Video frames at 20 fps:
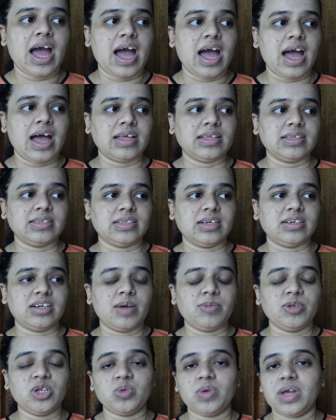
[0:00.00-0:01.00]
and the
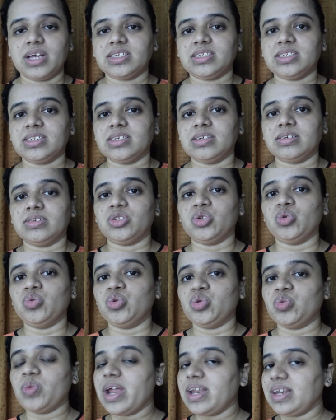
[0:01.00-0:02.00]

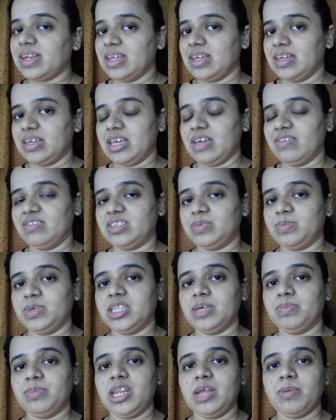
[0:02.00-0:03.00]
WX220 gives me
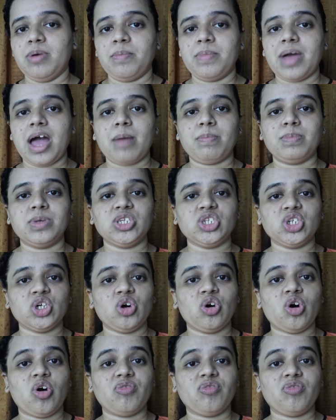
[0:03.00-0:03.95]
the minimum aperture of